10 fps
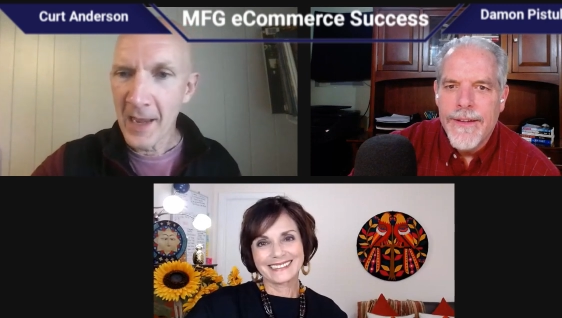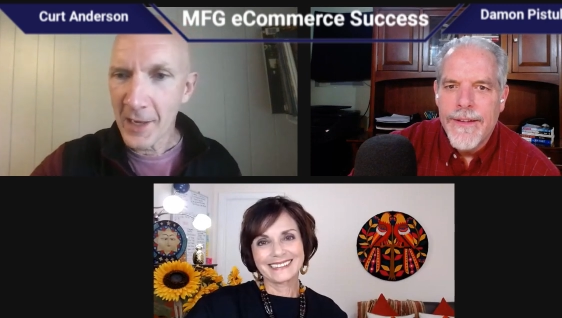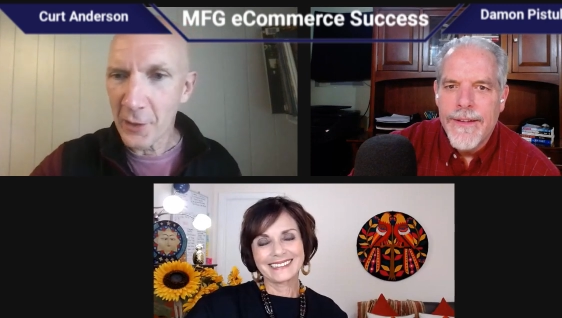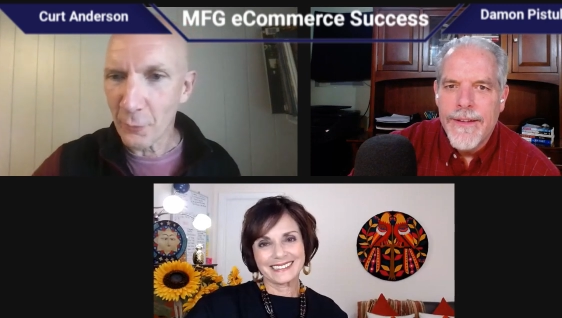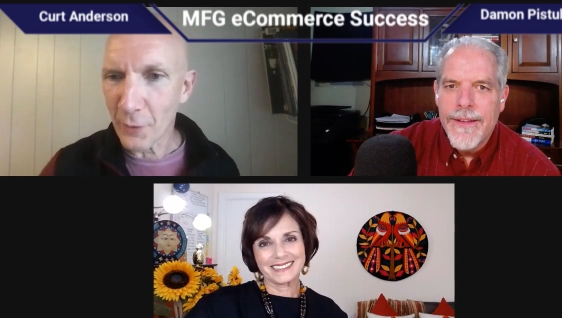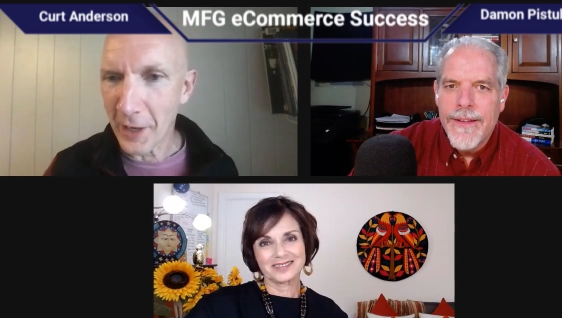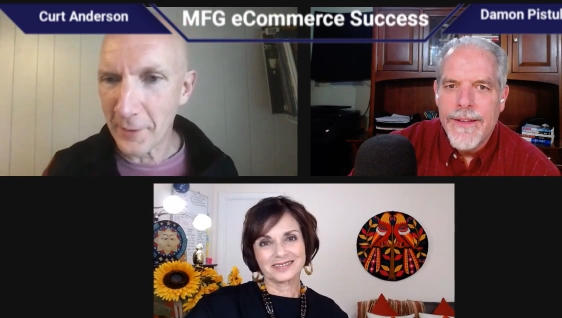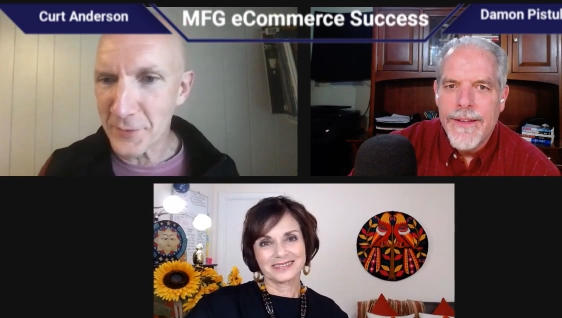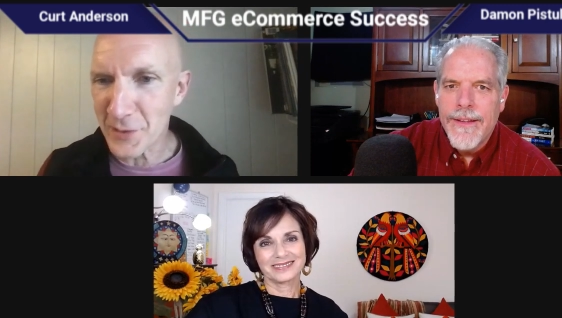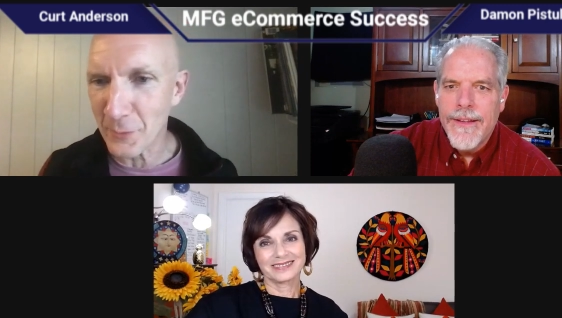Speaker 1: You know, uh,
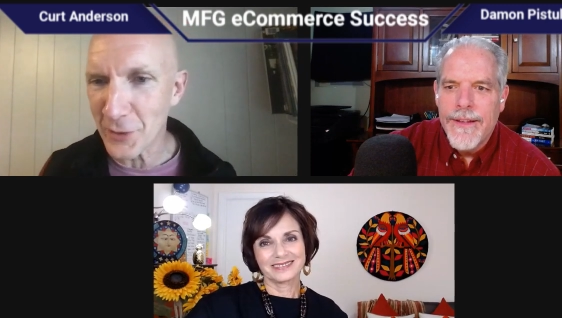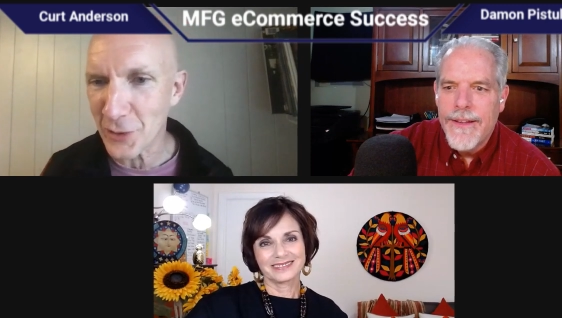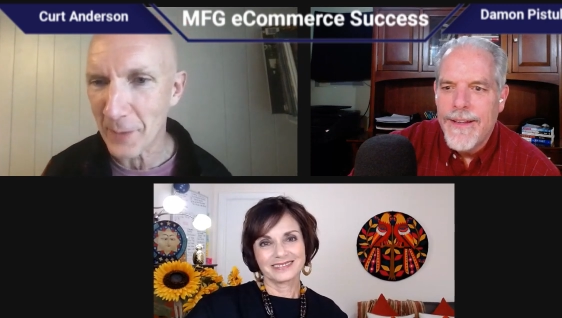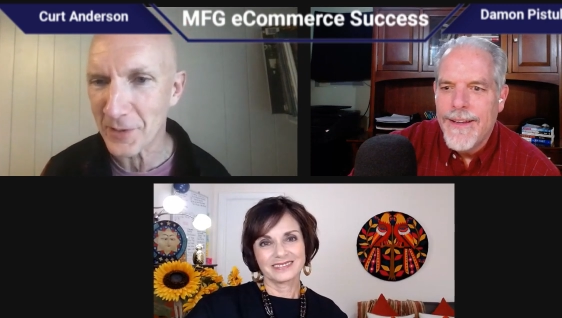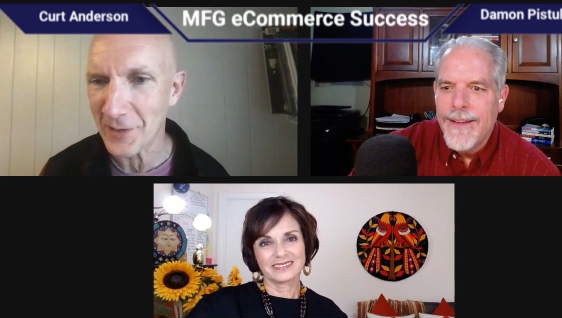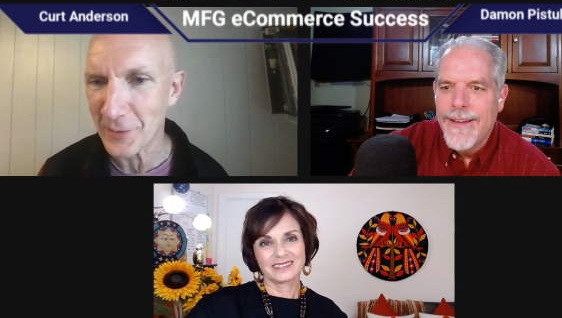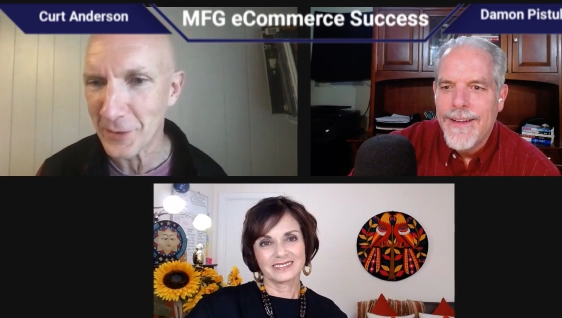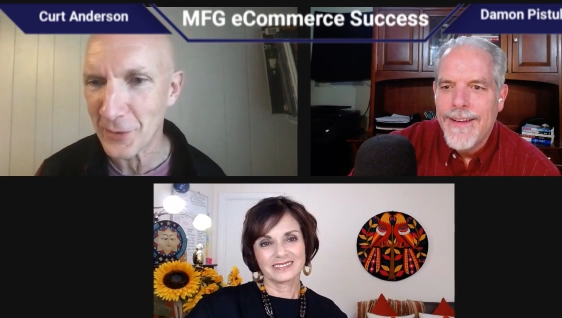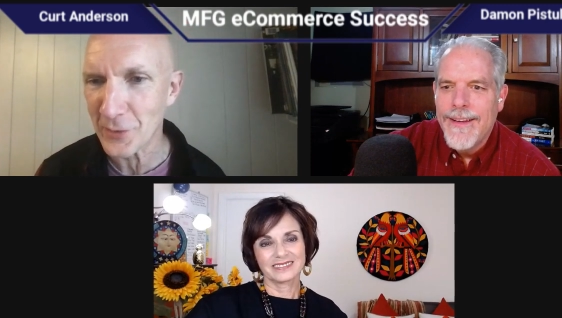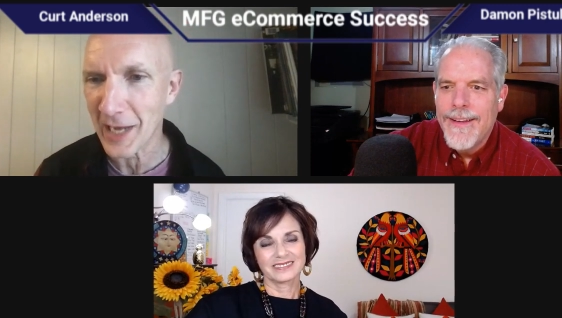somebody dropped in the in
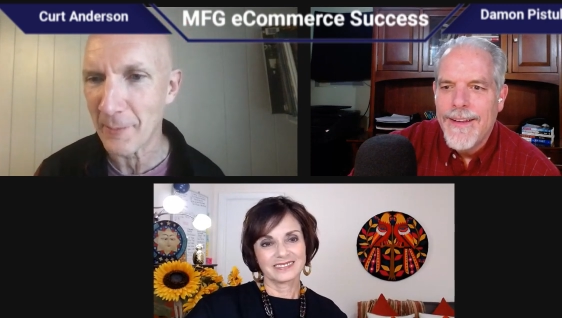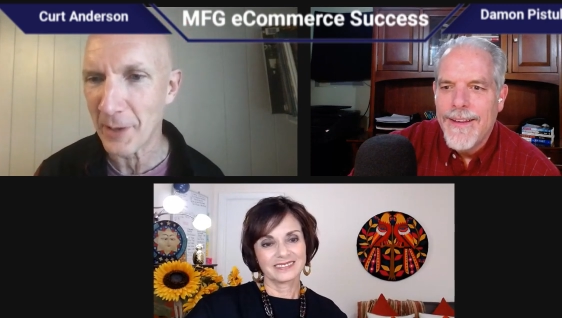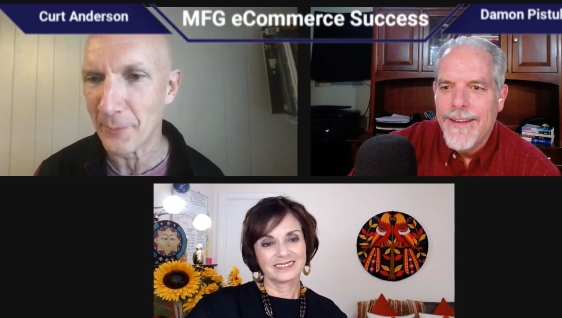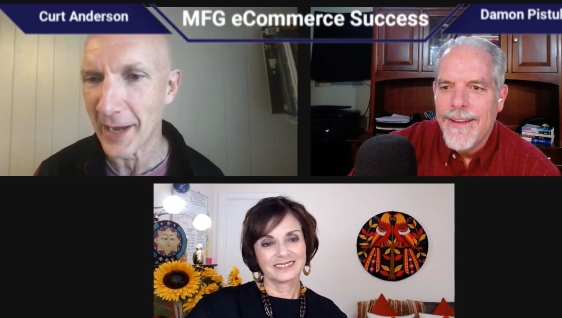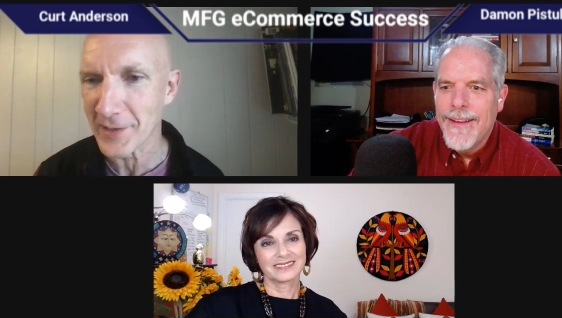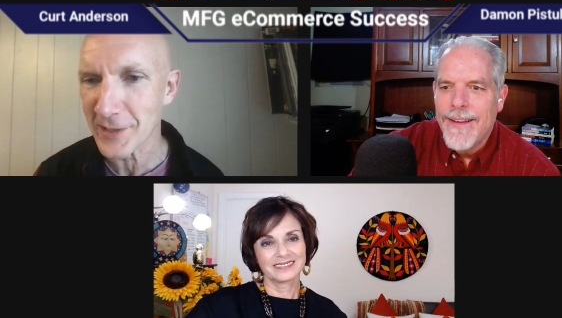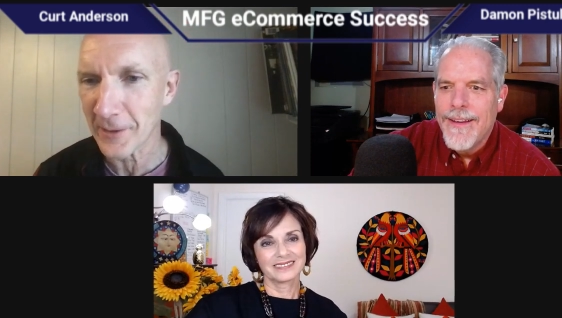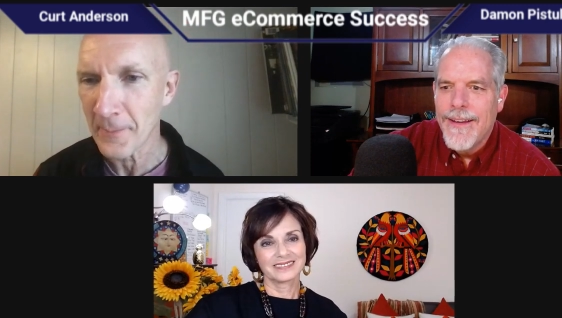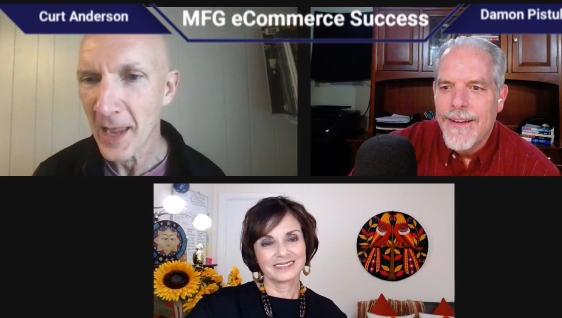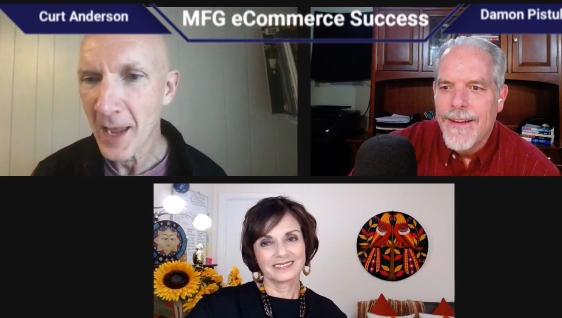the comment box here.
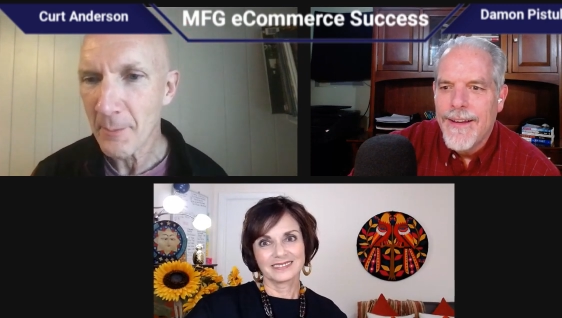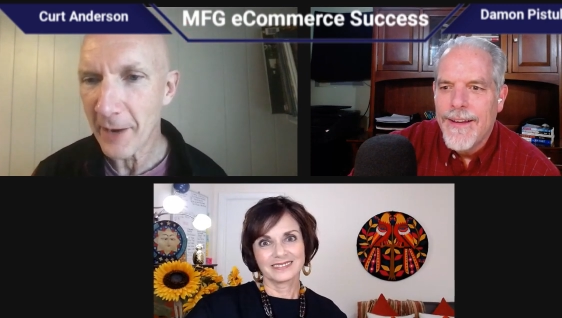My